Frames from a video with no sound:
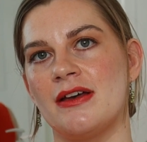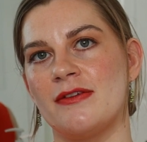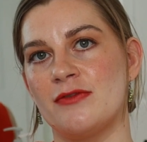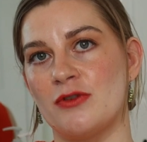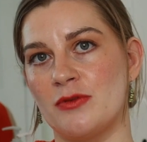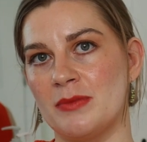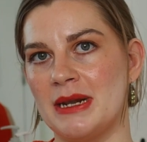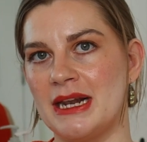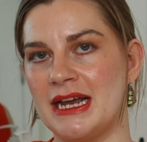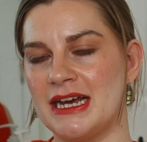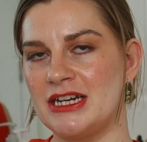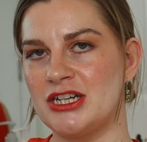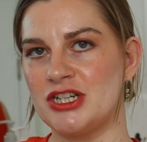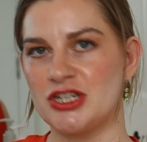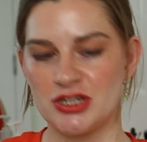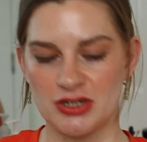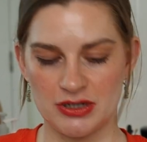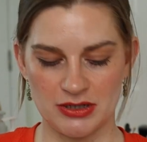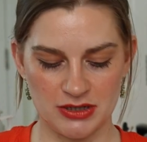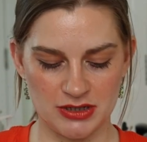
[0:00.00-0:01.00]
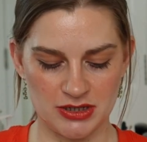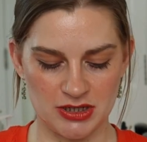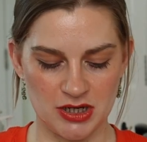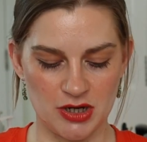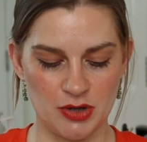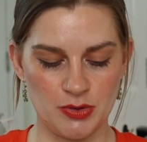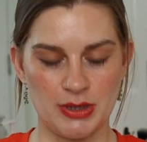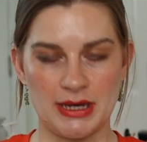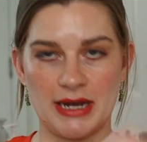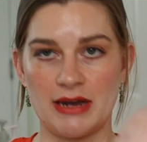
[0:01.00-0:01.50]
formulation, so
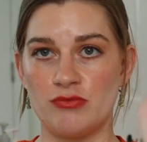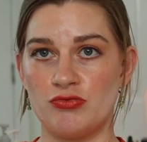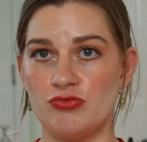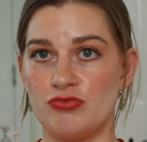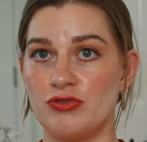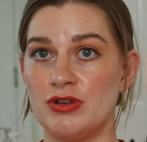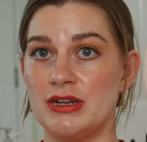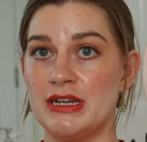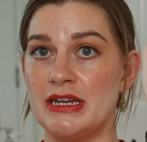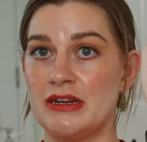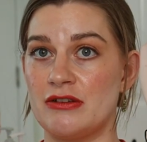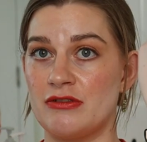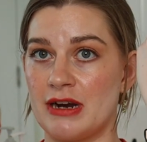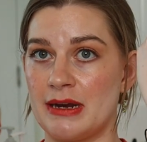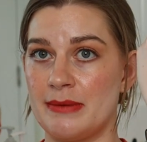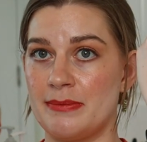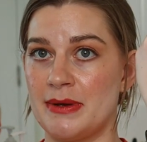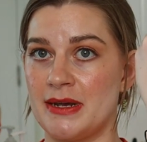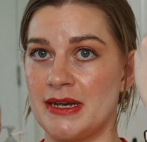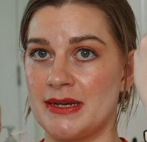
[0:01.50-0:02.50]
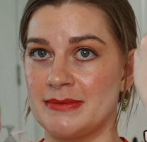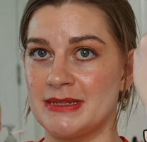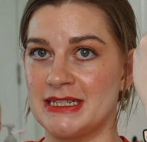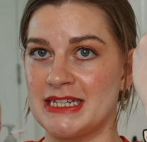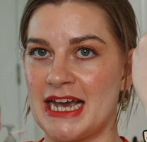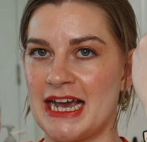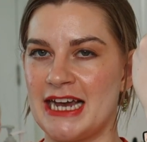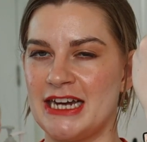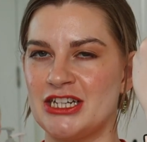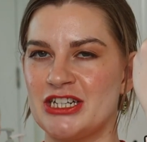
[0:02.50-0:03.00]
you get really great
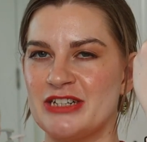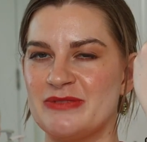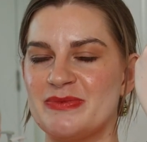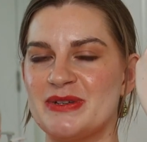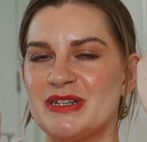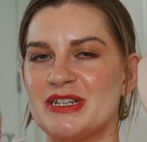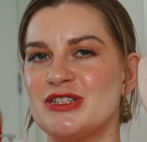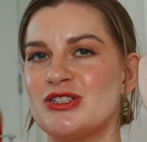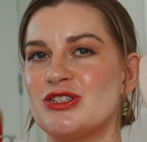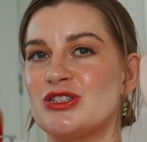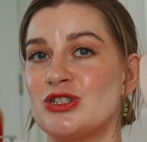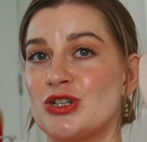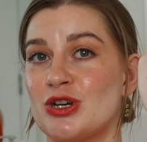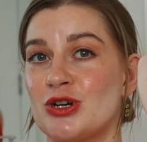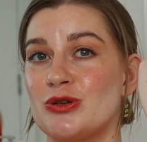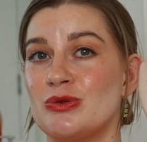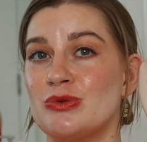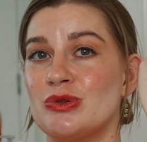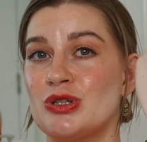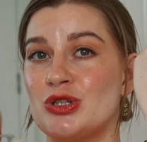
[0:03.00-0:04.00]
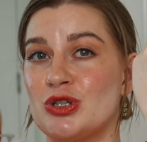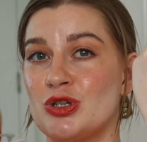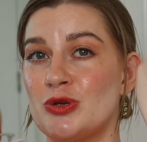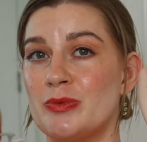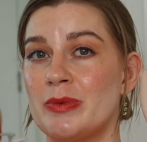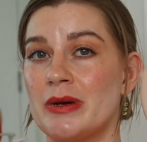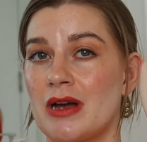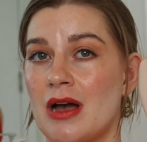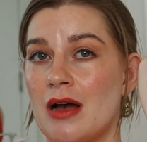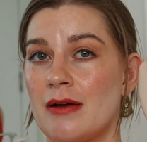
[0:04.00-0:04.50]
pigmentation, but it's so
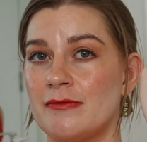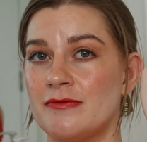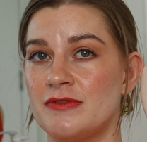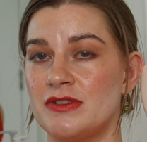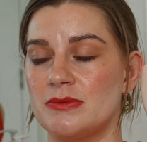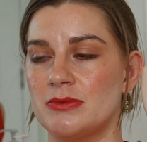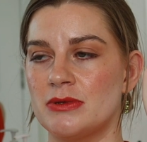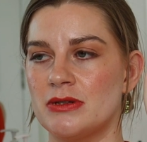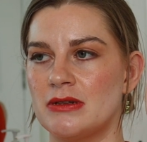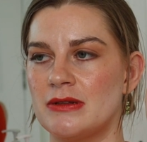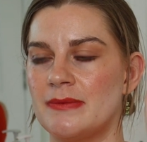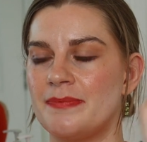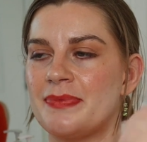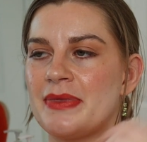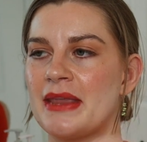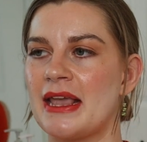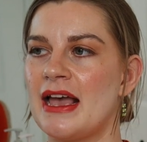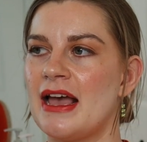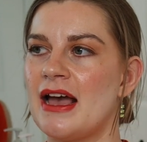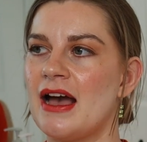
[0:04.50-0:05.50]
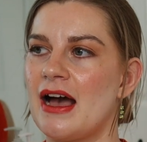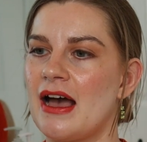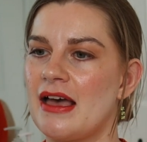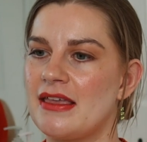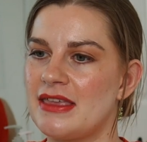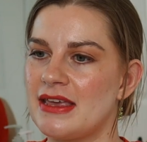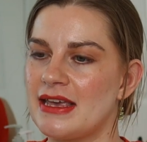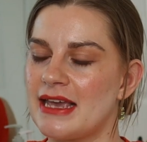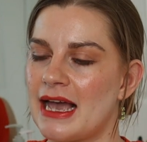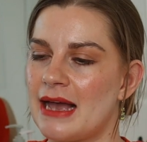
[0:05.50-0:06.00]
super comfortable. I
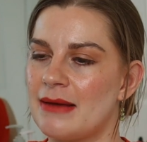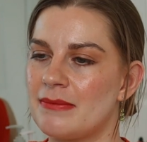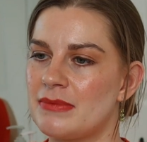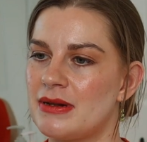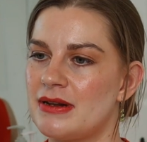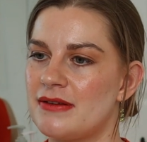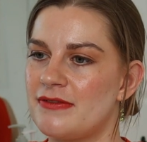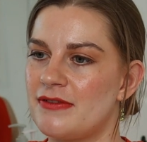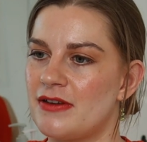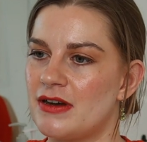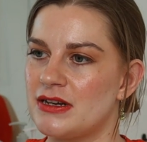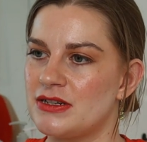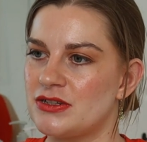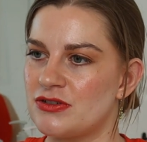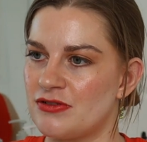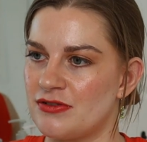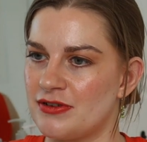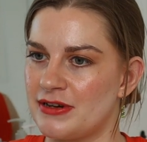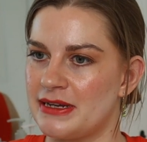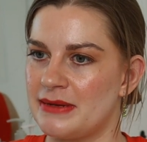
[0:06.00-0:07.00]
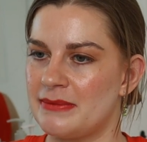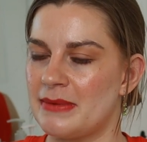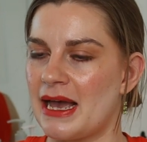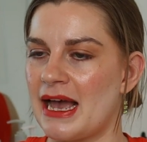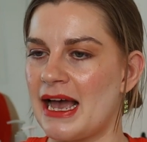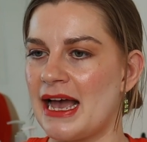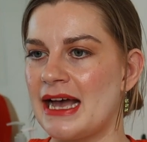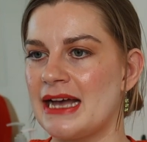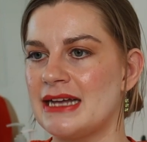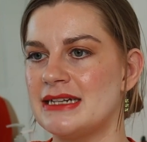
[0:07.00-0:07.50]
think amplified cream
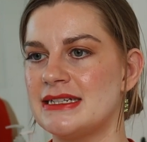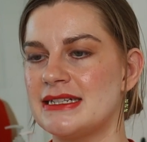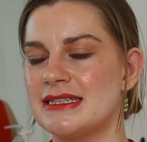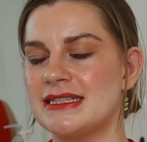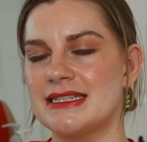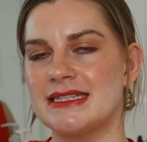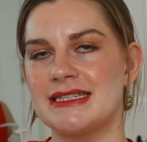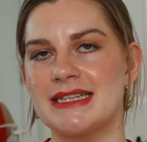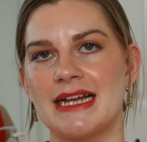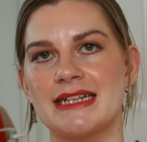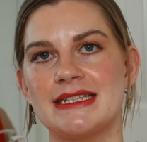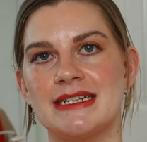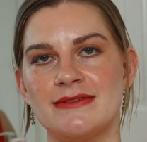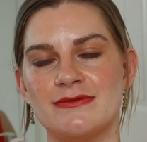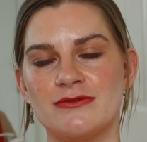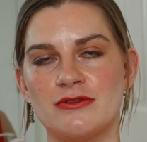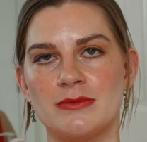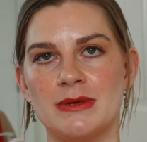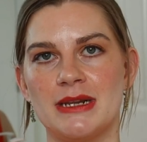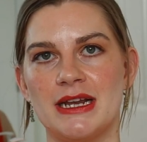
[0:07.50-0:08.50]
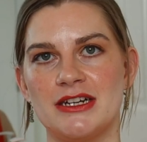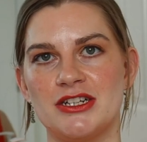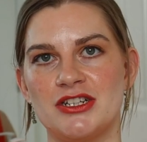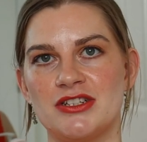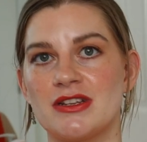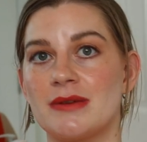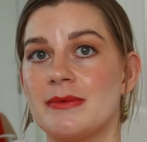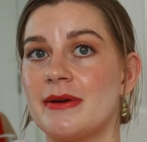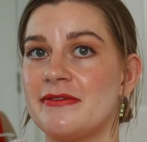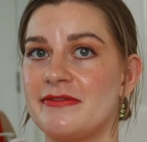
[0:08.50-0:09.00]
and the satin
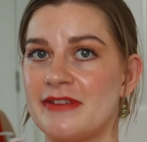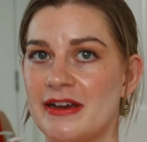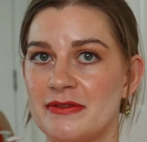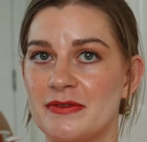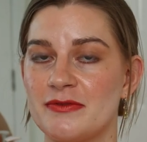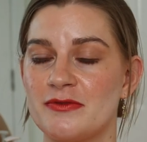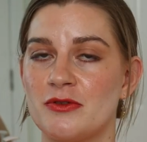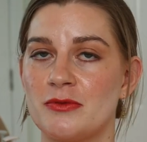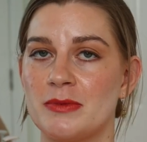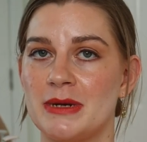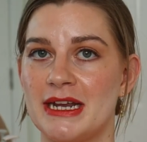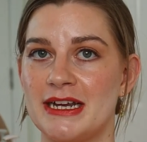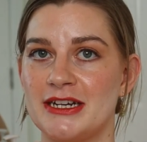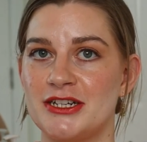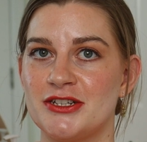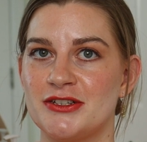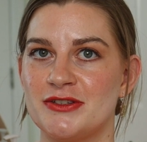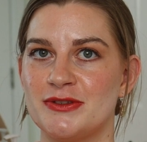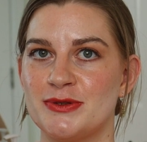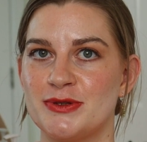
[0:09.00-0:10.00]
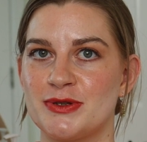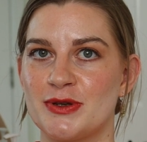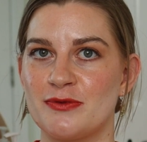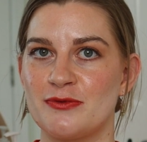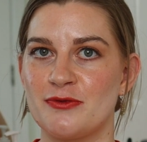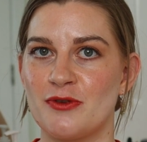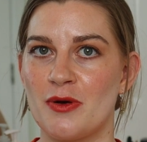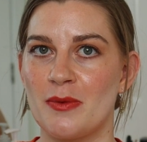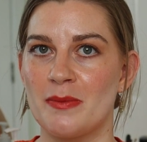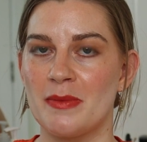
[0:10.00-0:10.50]
formulations are my favourite formulations
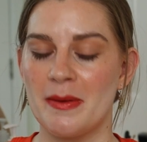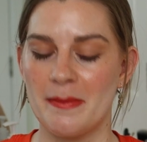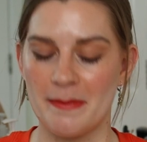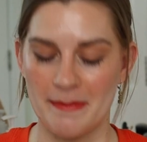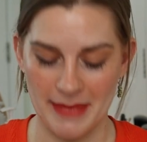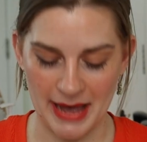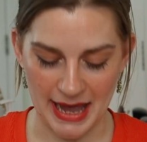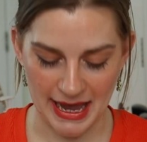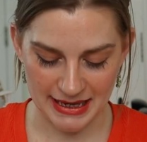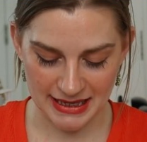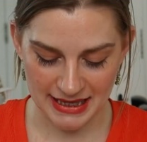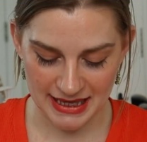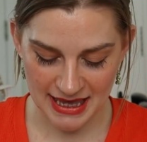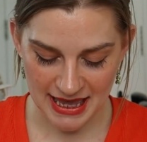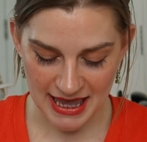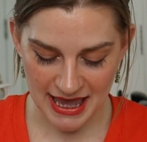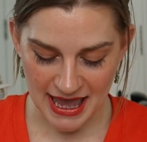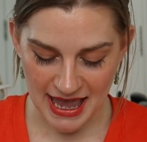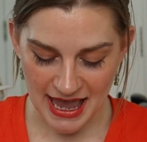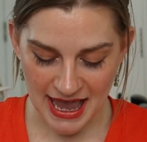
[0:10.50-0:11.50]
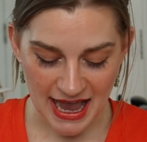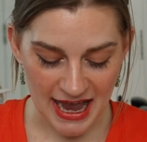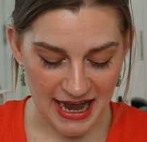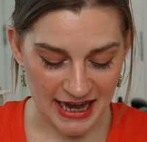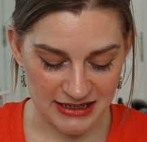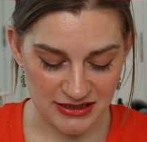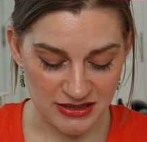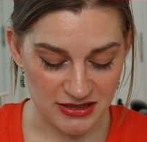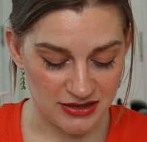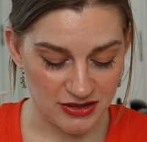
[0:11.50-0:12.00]
from MAC.
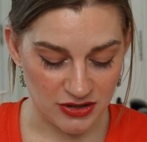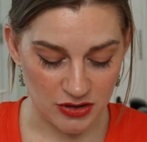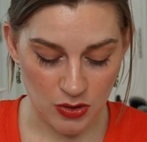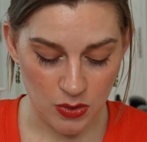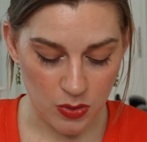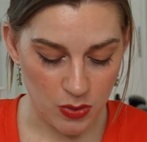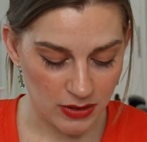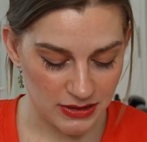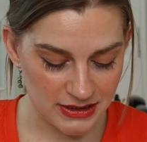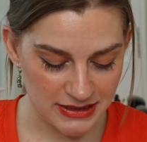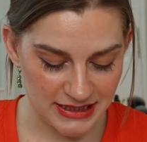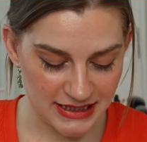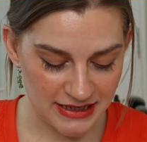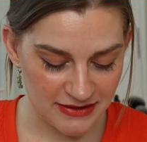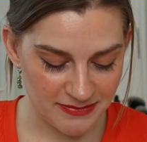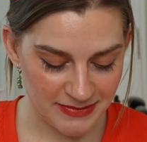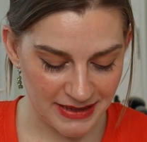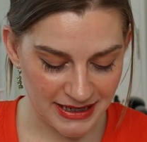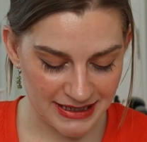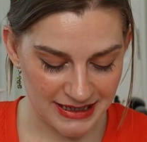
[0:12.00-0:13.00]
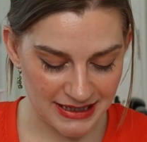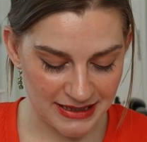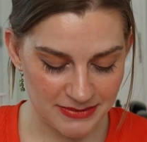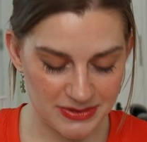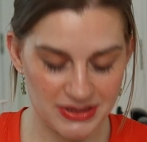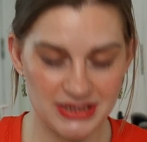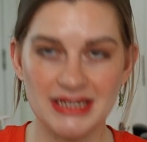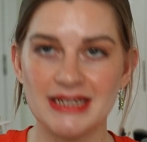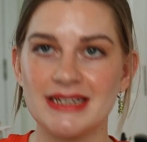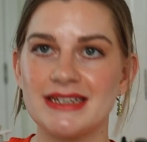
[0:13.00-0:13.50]
And the quality of MAC
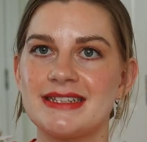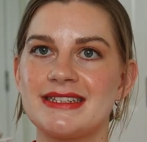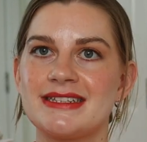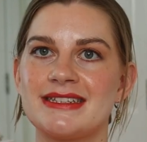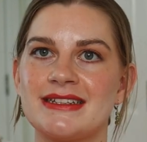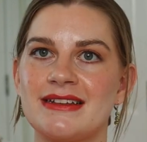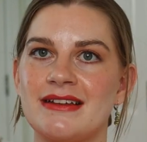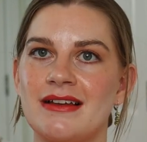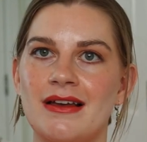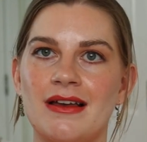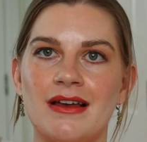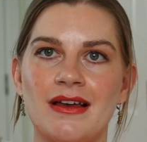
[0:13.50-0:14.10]
lipsticks